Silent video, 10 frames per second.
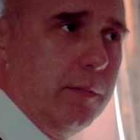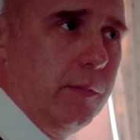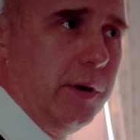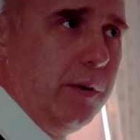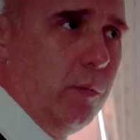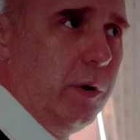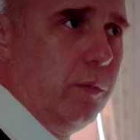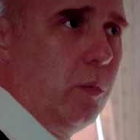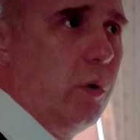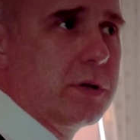
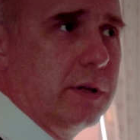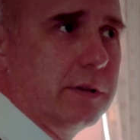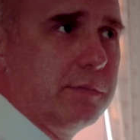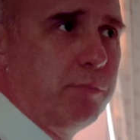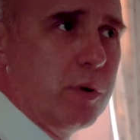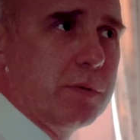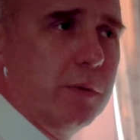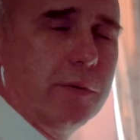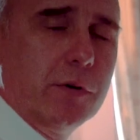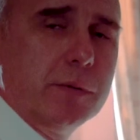it wasn't
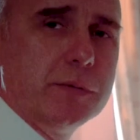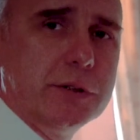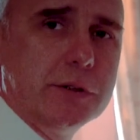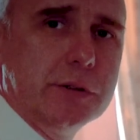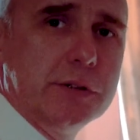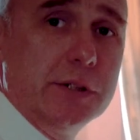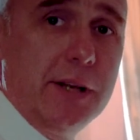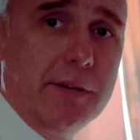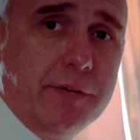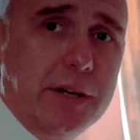possible for them to
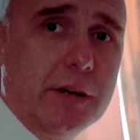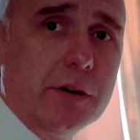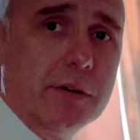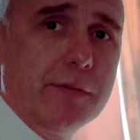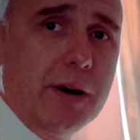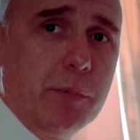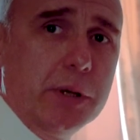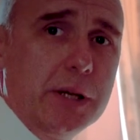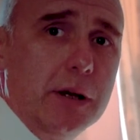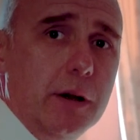live here, the
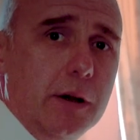family.